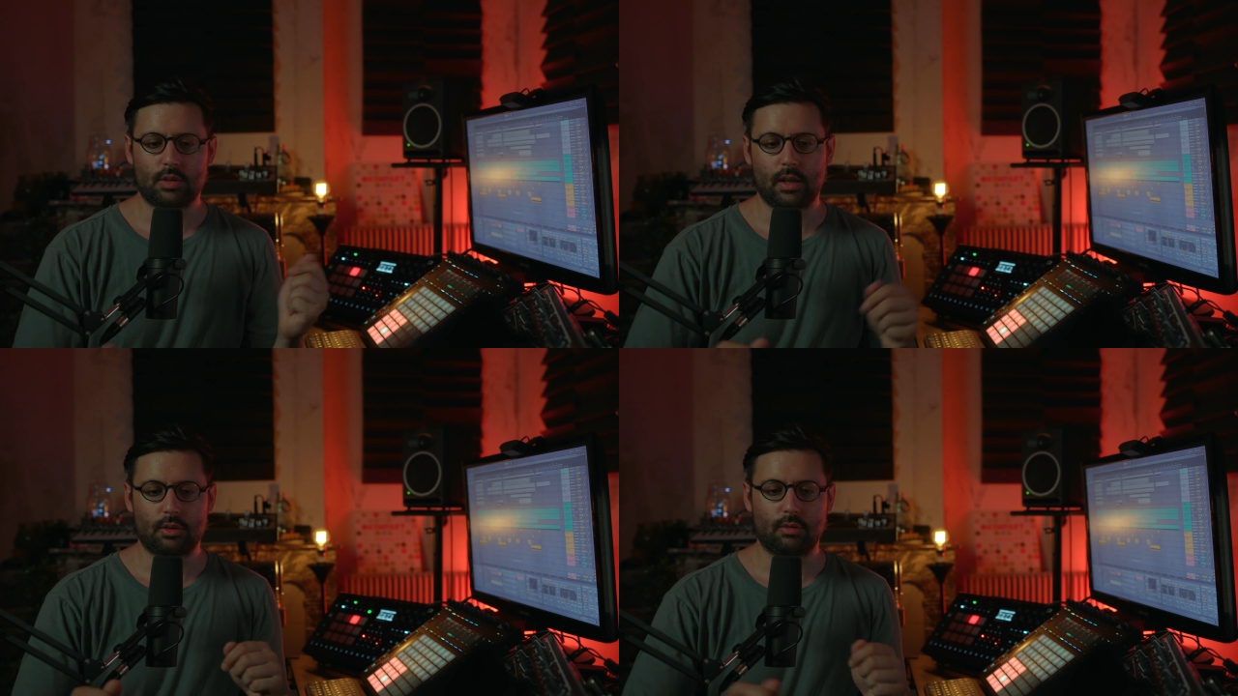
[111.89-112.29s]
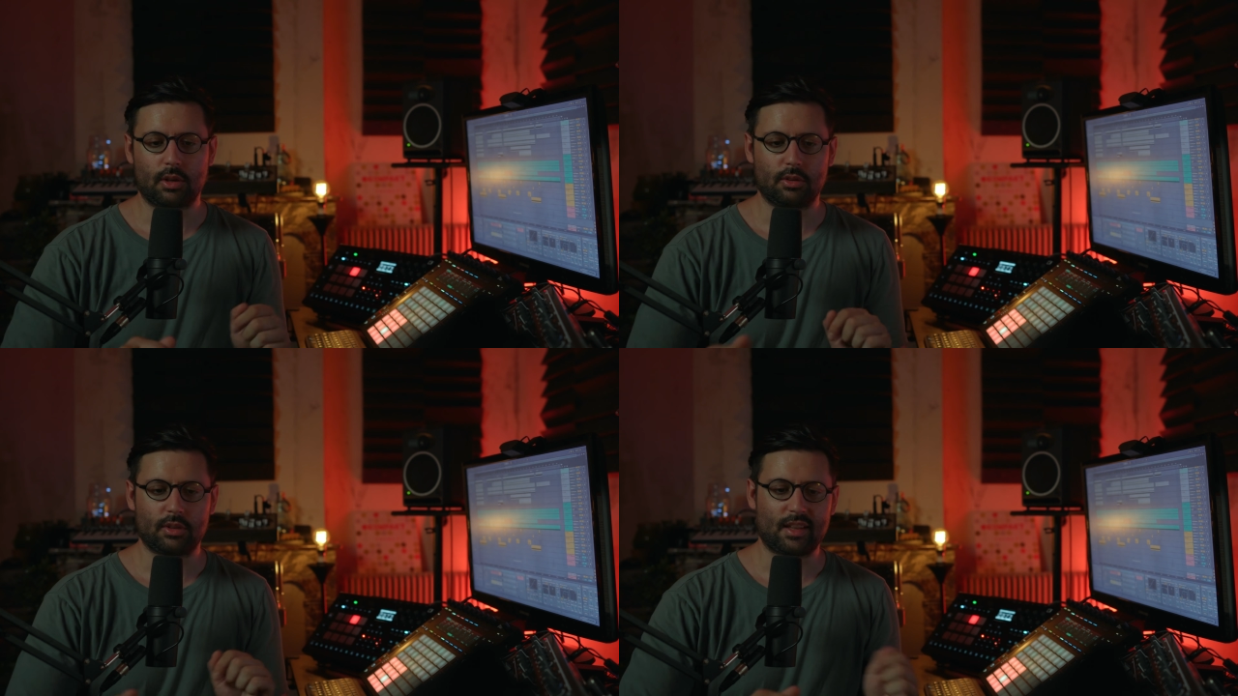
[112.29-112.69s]
trying to
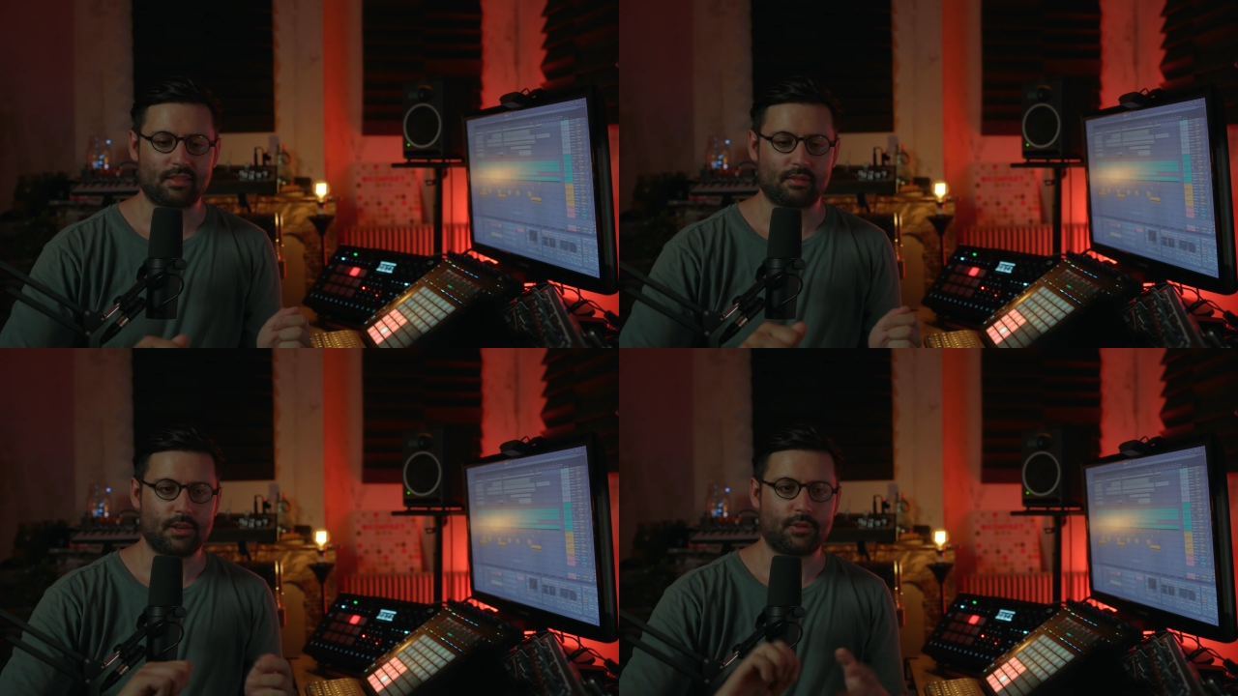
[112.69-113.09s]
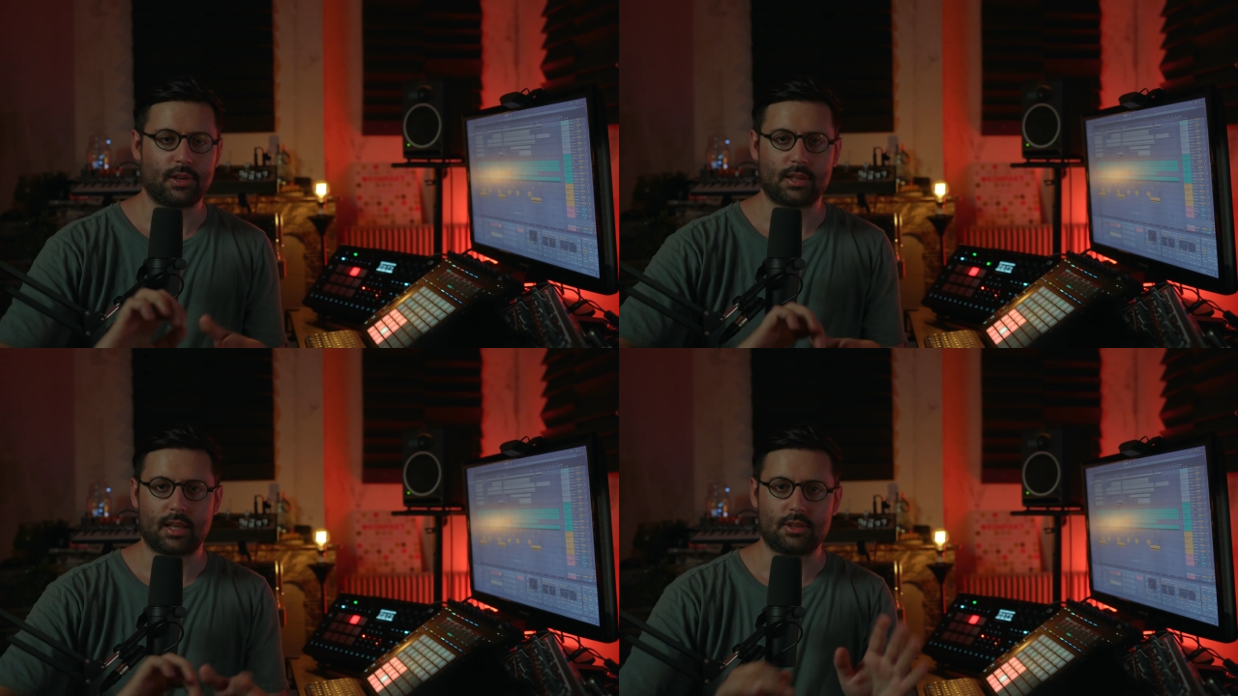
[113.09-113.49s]
record as
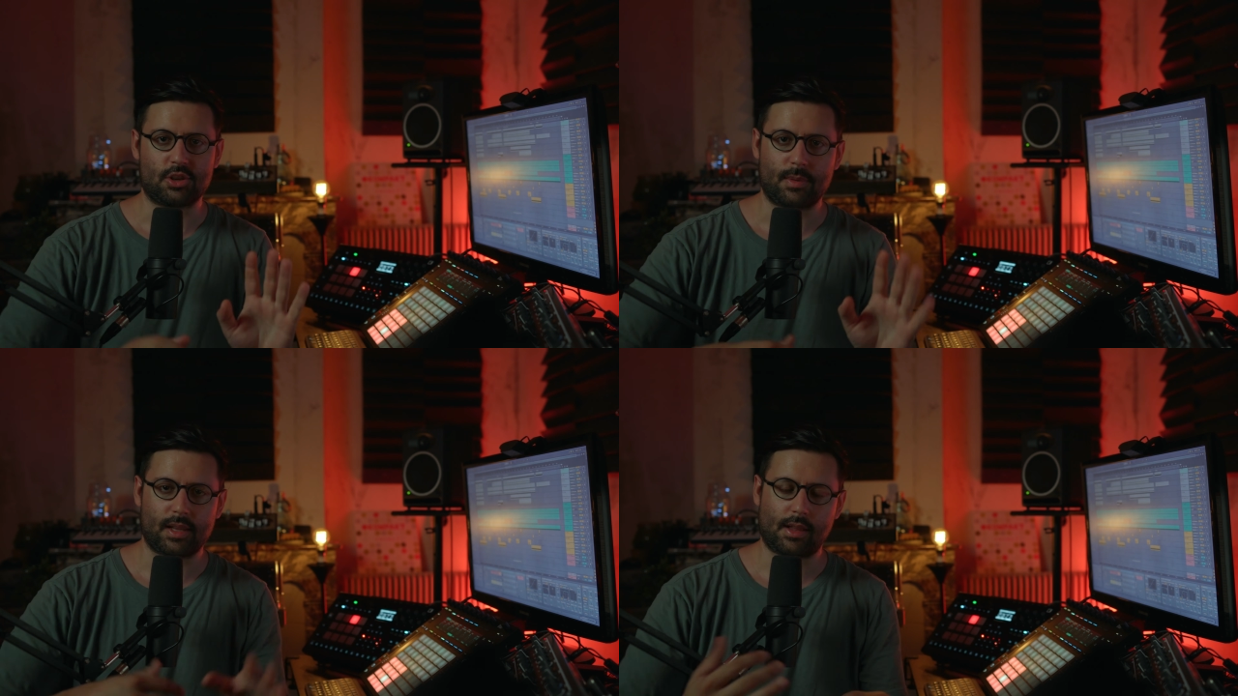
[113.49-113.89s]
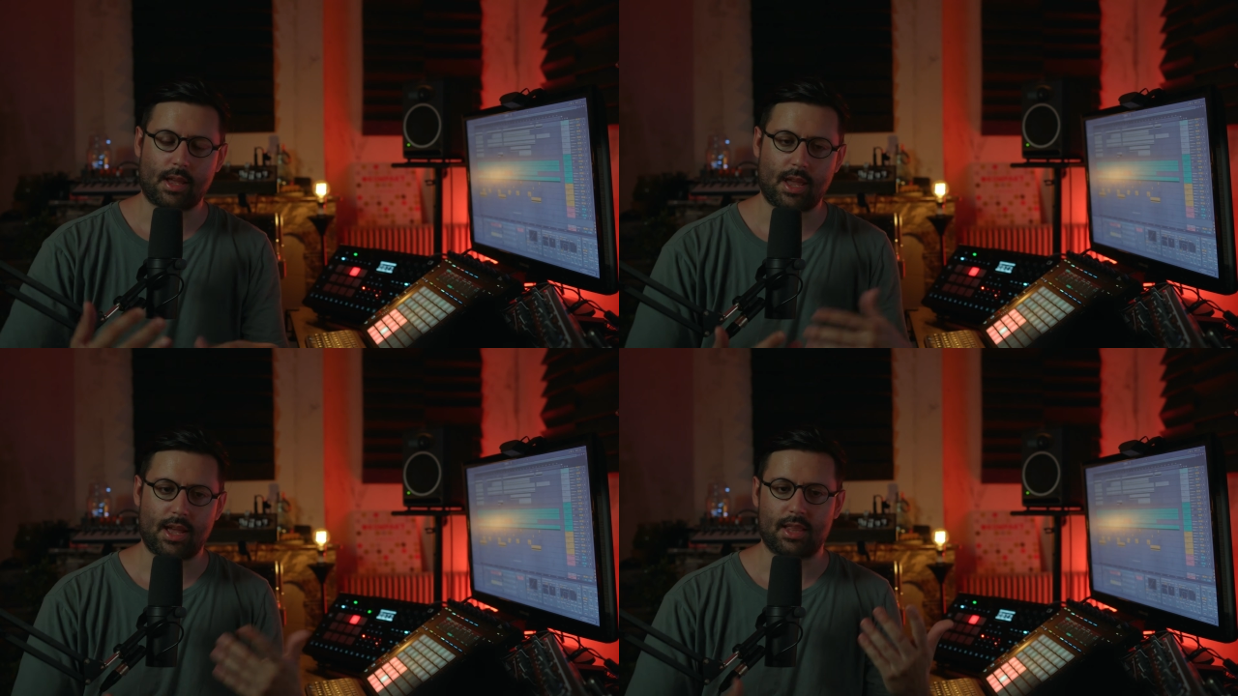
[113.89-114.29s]
different kick drum as I
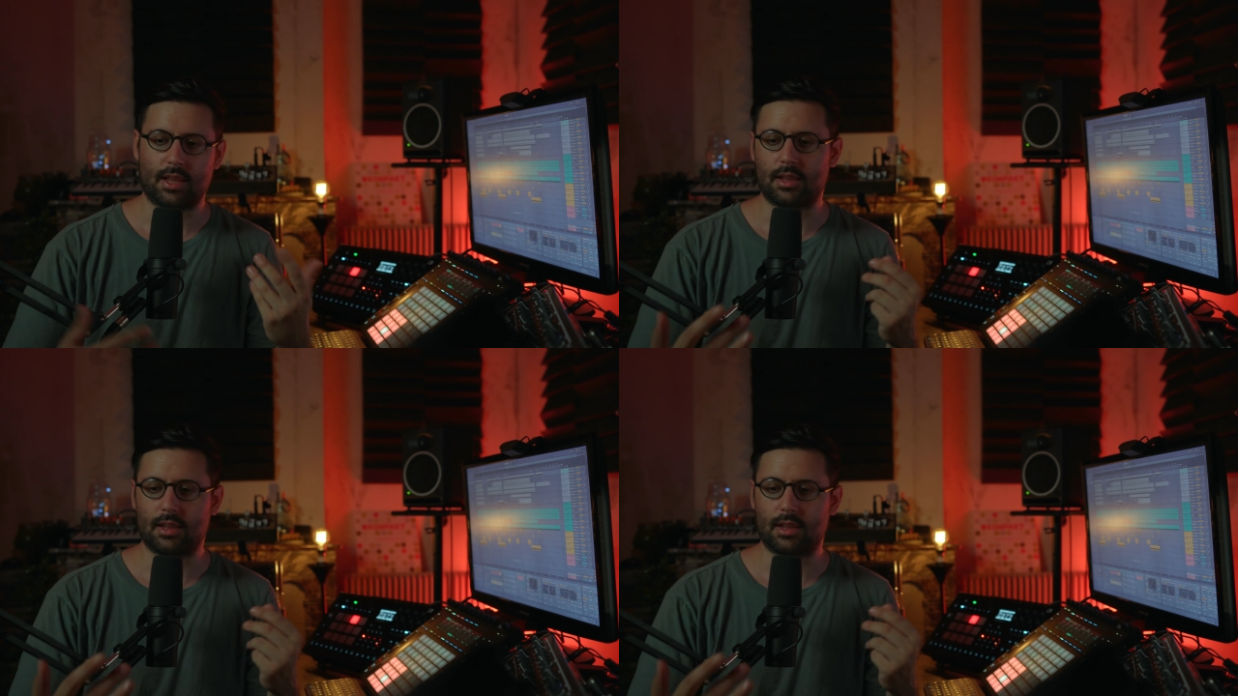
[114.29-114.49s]
can,